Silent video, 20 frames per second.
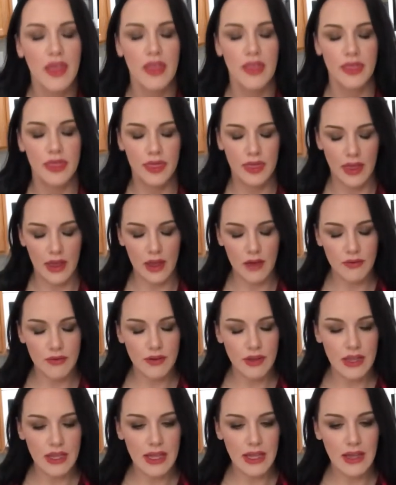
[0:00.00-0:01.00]

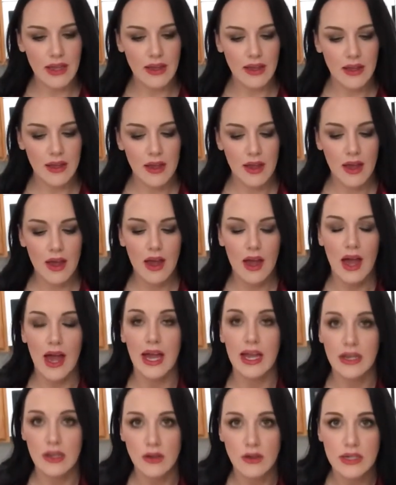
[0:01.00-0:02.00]
Thankfully, I
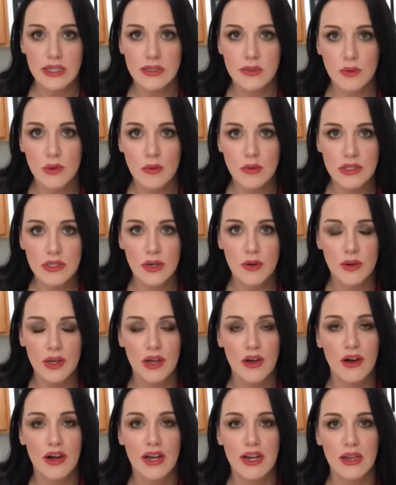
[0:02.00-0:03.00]
noticed what was going
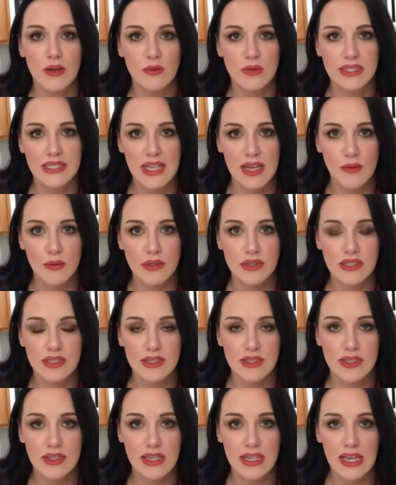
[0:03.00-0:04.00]
on and was able to
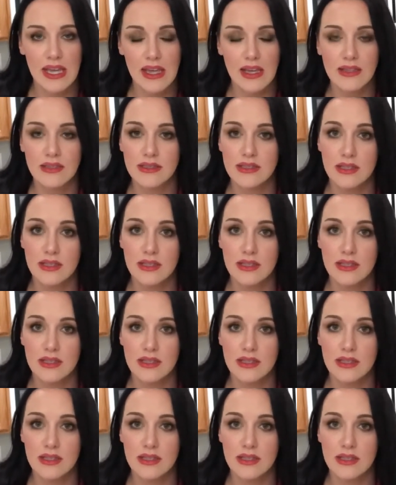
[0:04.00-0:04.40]
delete